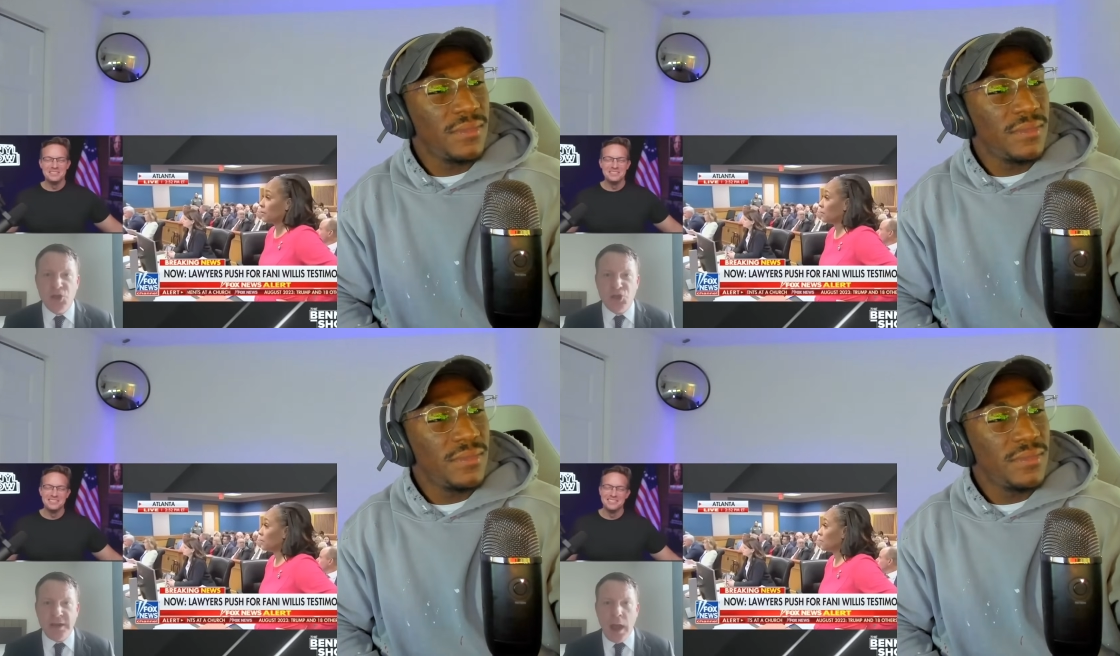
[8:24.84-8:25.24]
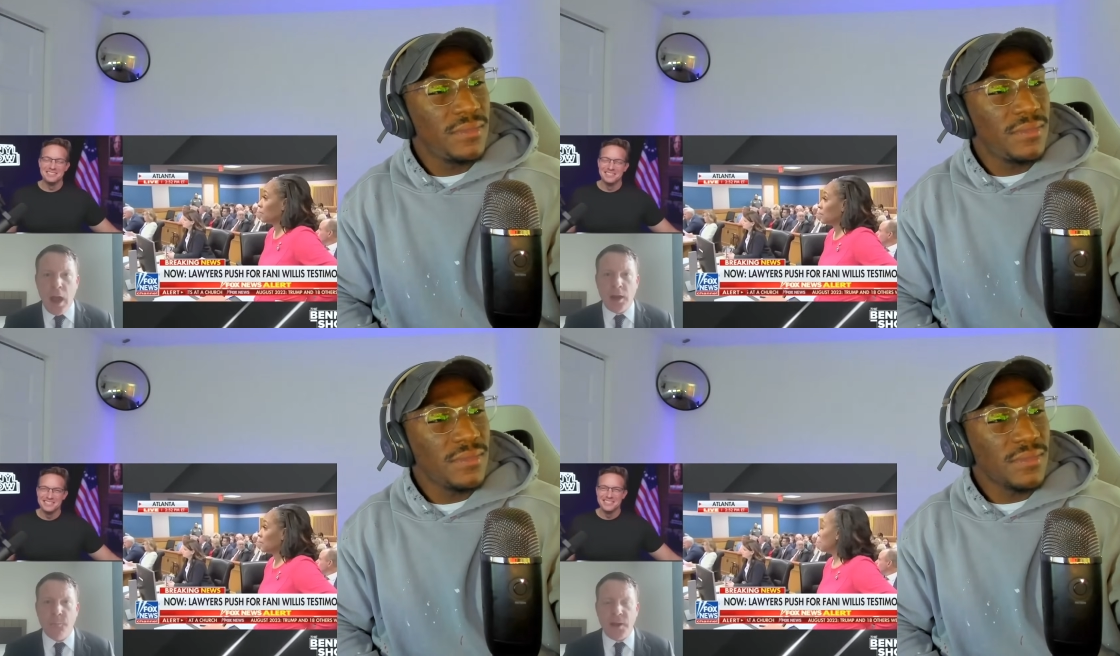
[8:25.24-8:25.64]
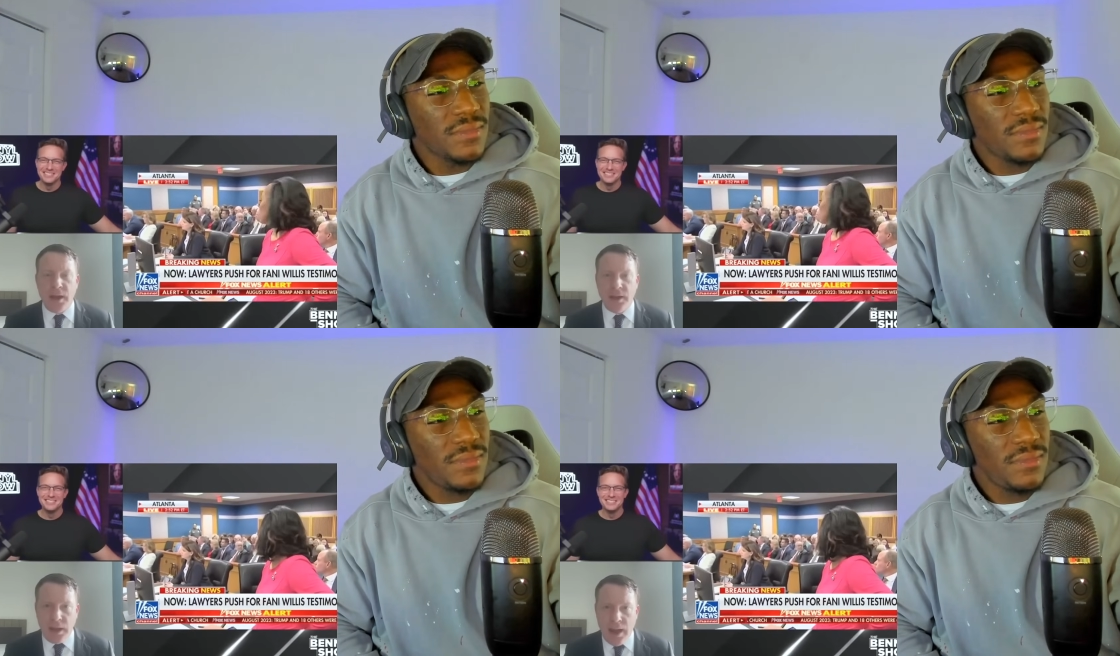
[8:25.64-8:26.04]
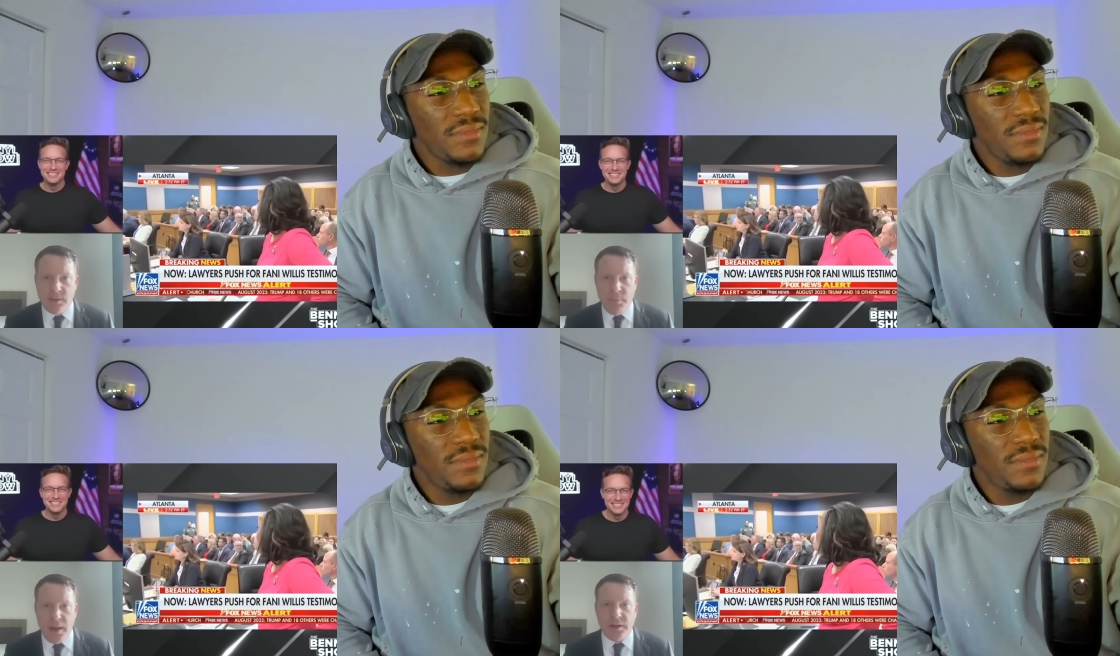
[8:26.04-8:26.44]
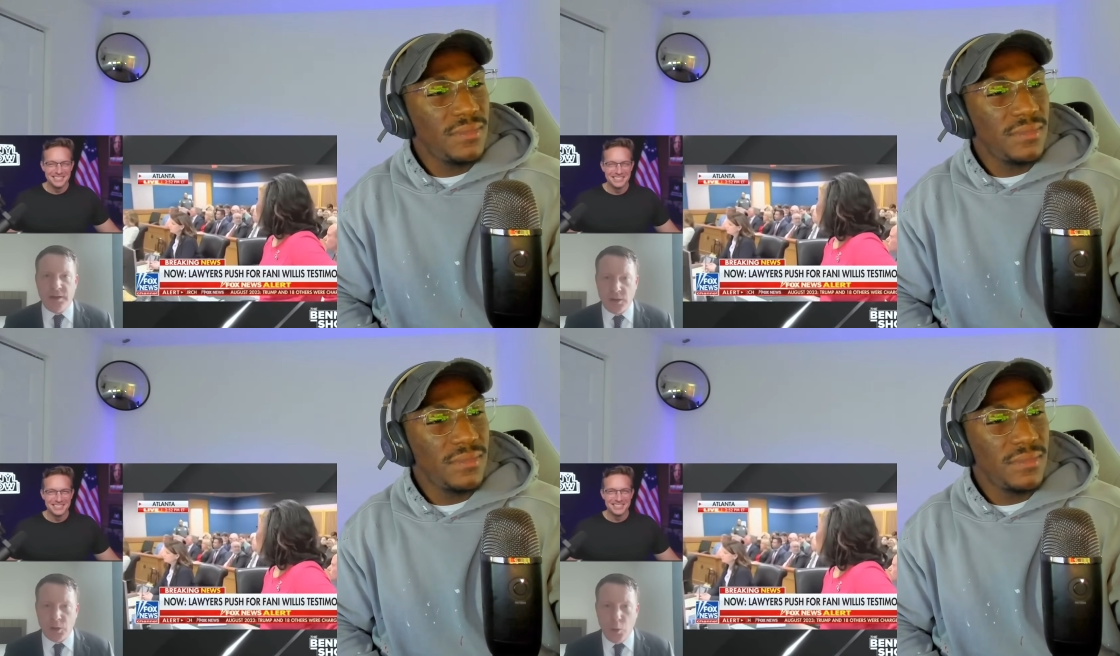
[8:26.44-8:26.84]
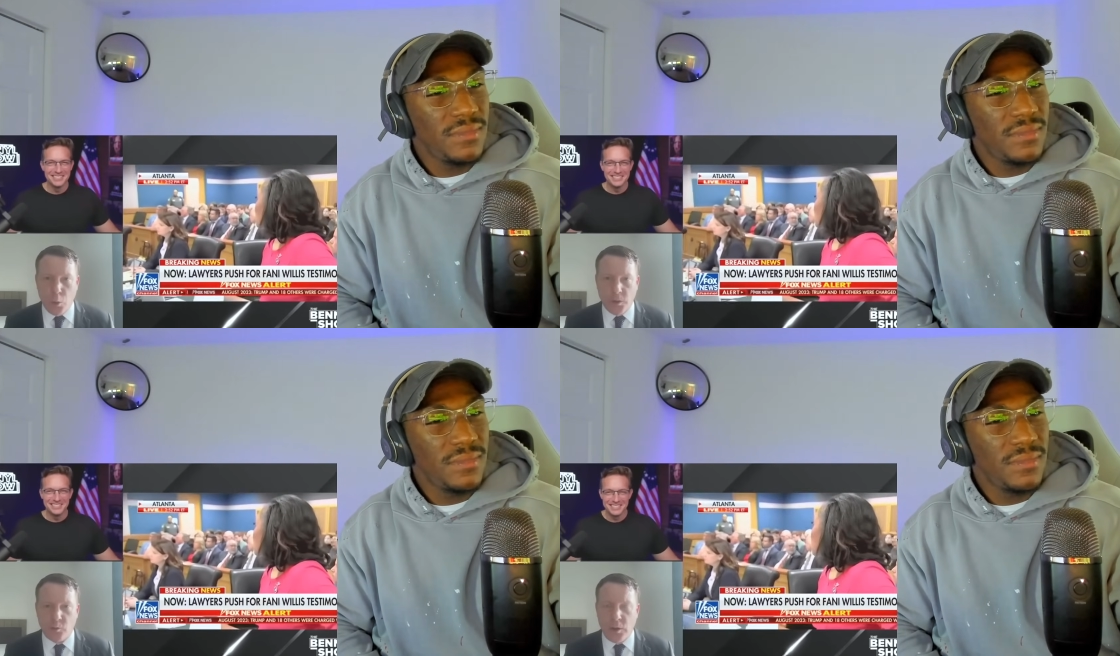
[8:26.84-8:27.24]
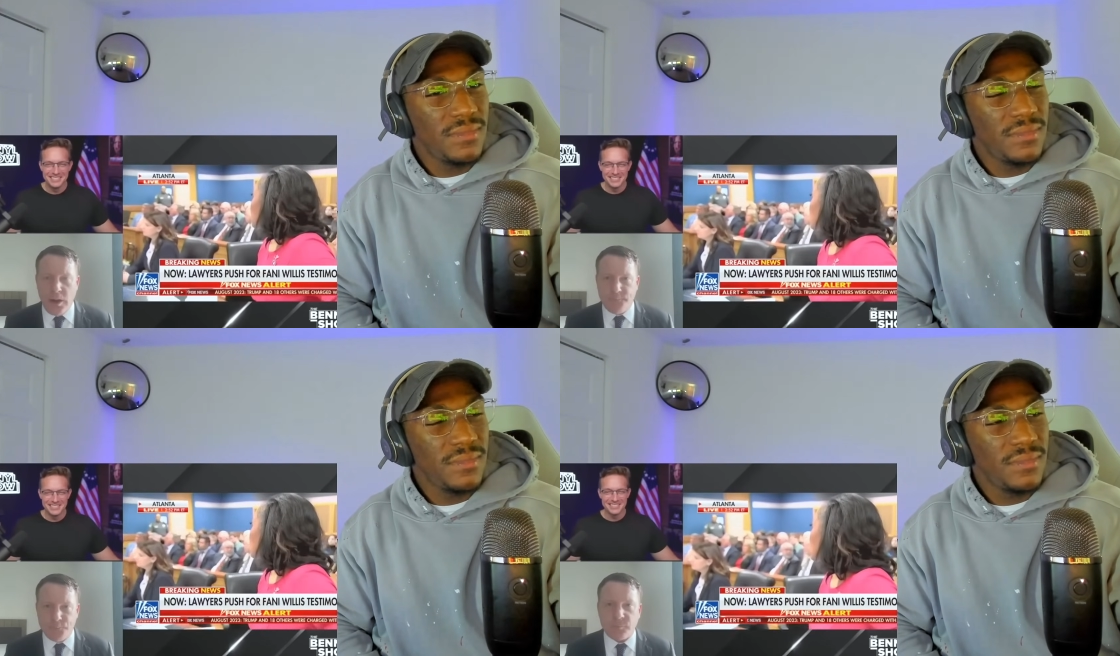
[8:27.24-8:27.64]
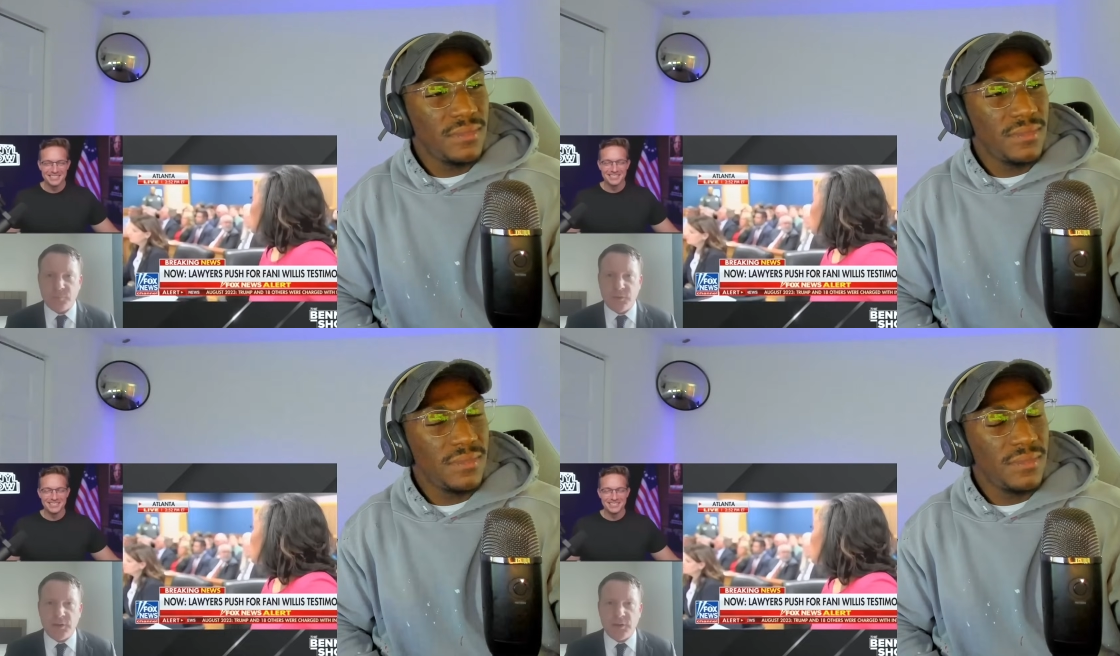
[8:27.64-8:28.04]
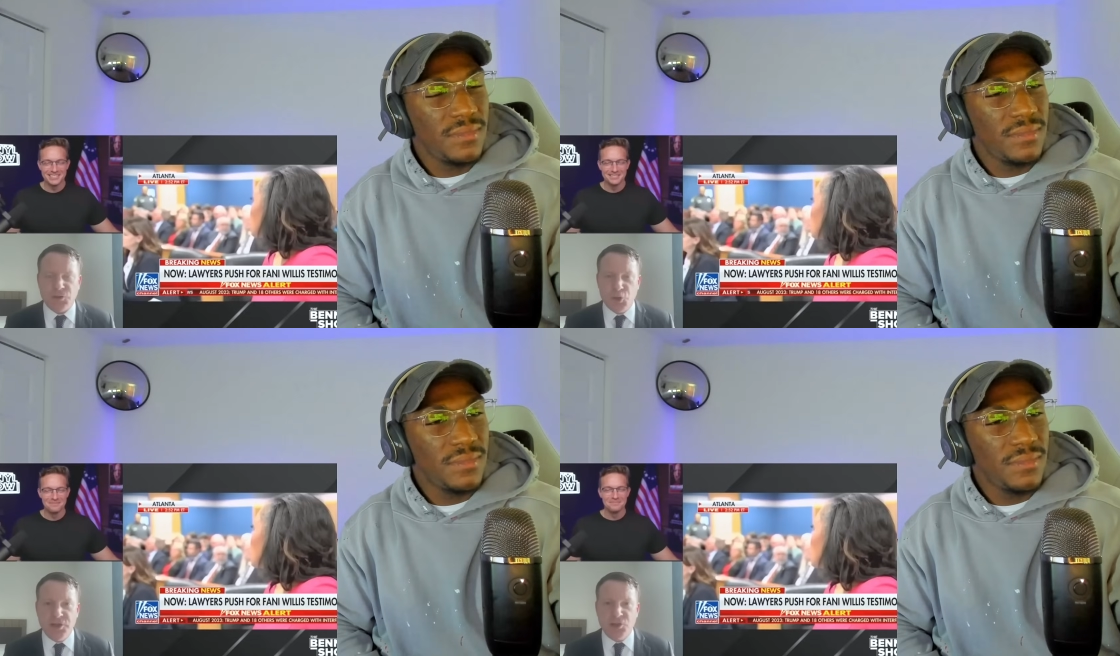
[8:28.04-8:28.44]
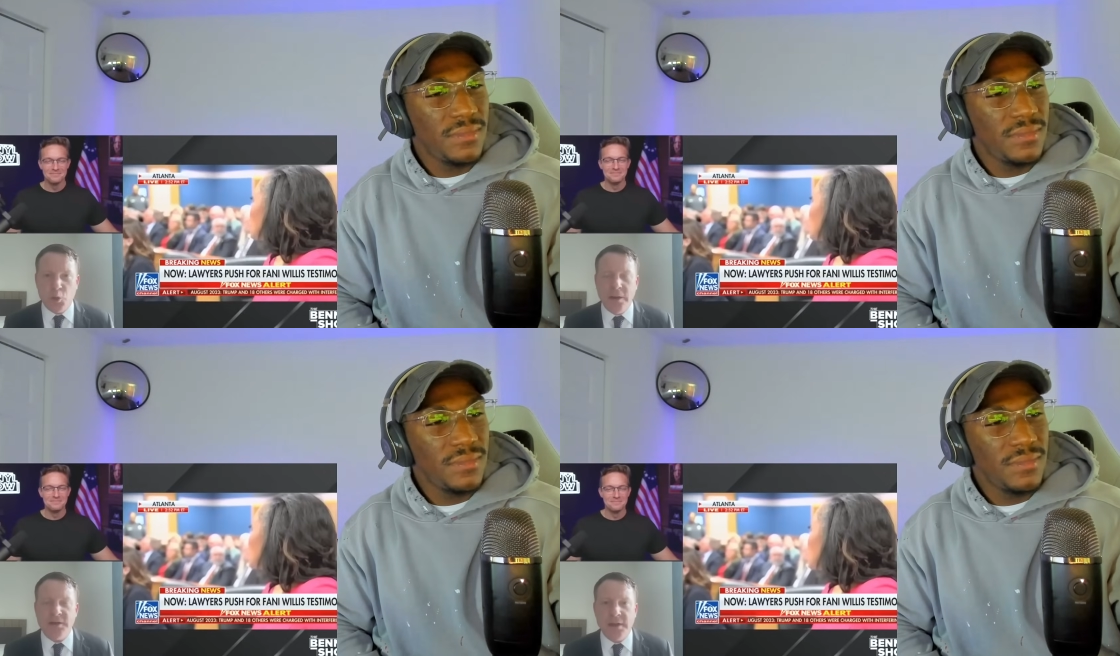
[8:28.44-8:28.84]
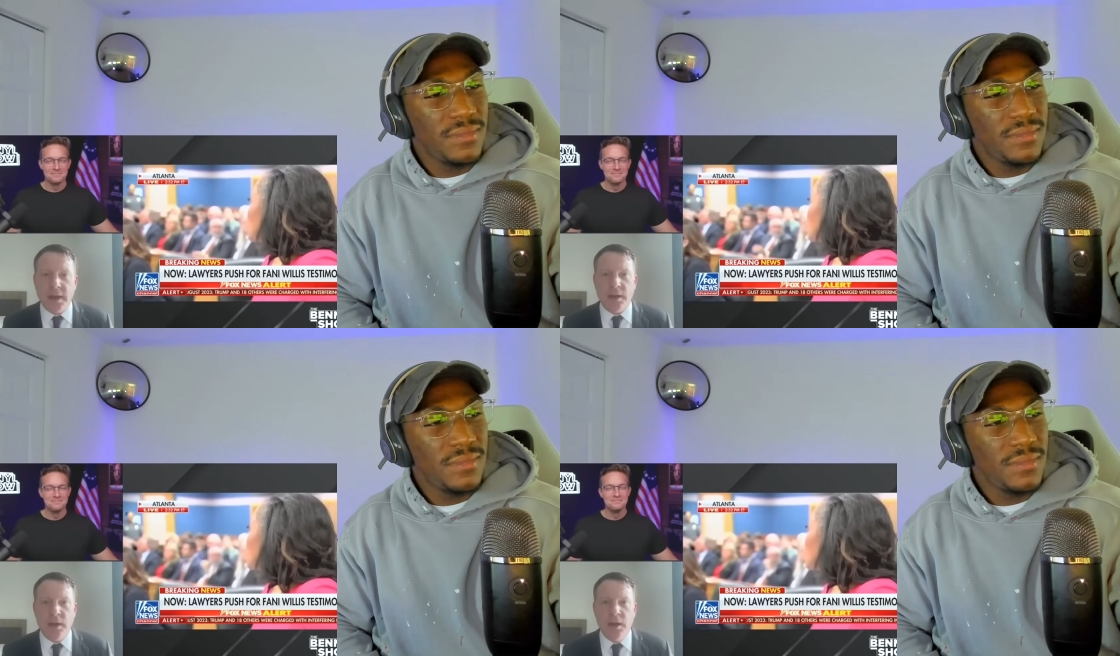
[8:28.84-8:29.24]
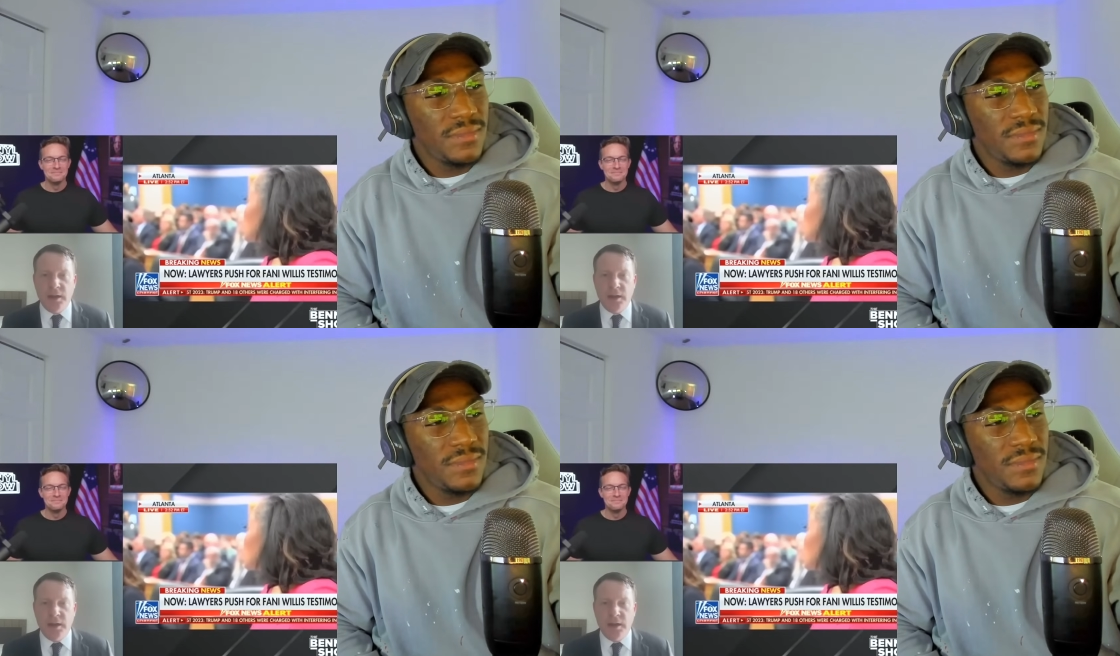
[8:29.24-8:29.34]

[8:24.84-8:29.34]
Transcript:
Speaker 1: she got up and lied about it in court, right? So she's going to get